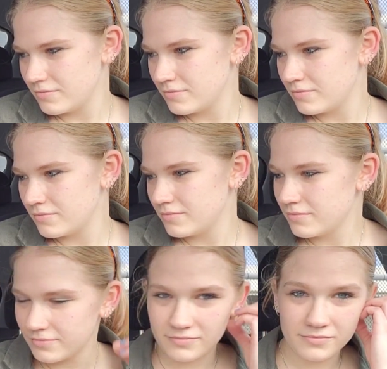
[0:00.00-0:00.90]

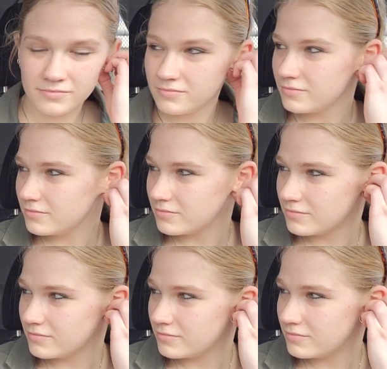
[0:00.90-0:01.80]

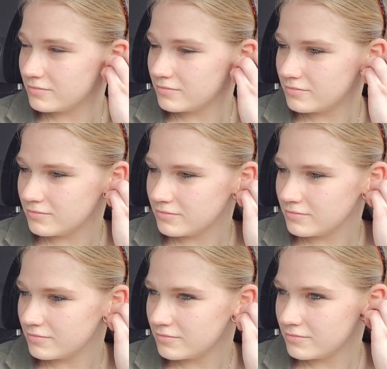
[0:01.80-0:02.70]

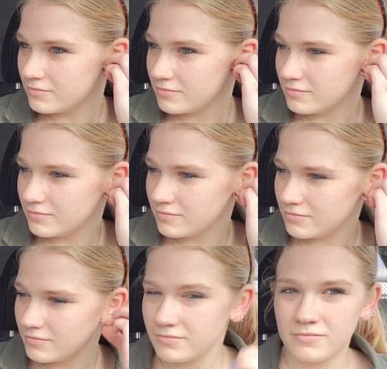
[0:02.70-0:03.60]

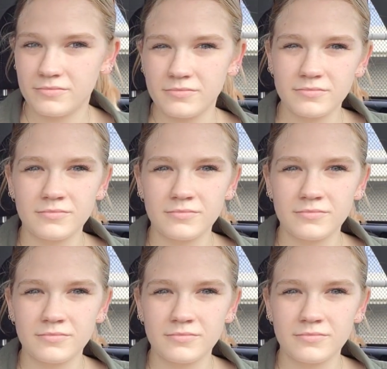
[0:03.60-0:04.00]
(not speaking)